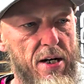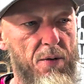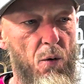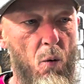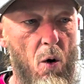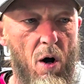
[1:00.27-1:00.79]
in
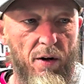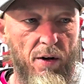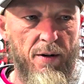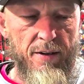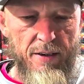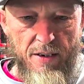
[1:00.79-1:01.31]
the
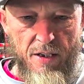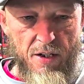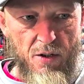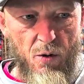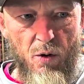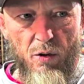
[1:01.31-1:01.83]
water.
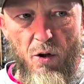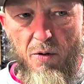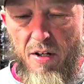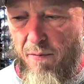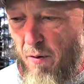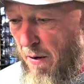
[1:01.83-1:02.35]
A little
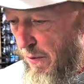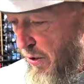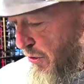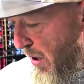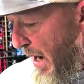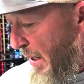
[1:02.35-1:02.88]
different if you're
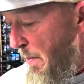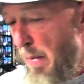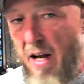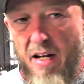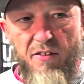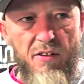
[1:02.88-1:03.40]
dragging
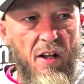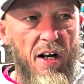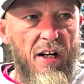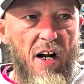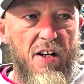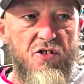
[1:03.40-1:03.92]
baits. A lot of
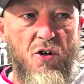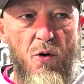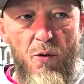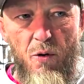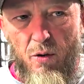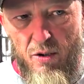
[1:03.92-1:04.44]
guys,
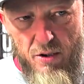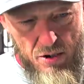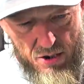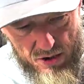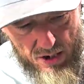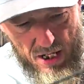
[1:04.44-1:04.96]

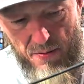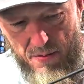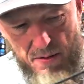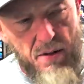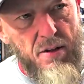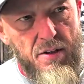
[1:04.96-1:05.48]
you
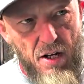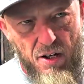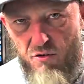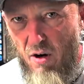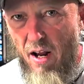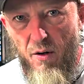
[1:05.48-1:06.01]
got a
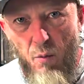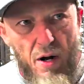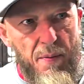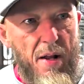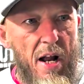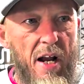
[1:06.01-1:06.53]
dragging
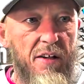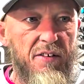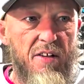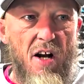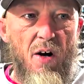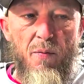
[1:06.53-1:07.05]
weight that hangs
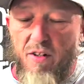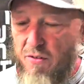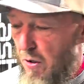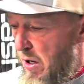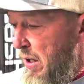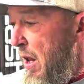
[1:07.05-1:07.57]
down. These are
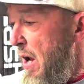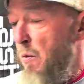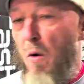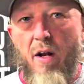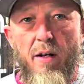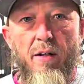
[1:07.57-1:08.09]
an inline
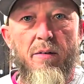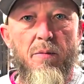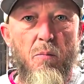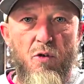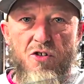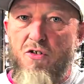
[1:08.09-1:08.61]
weight,
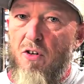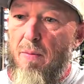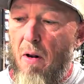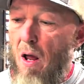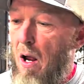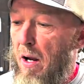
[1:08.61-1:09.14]
more
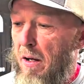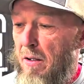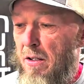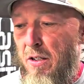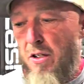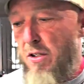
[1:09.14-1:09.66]
streamlined.
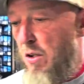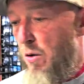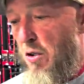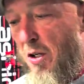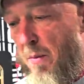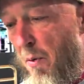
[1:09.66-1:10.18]

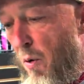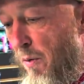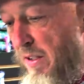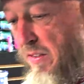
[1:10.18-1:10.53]
You can pull these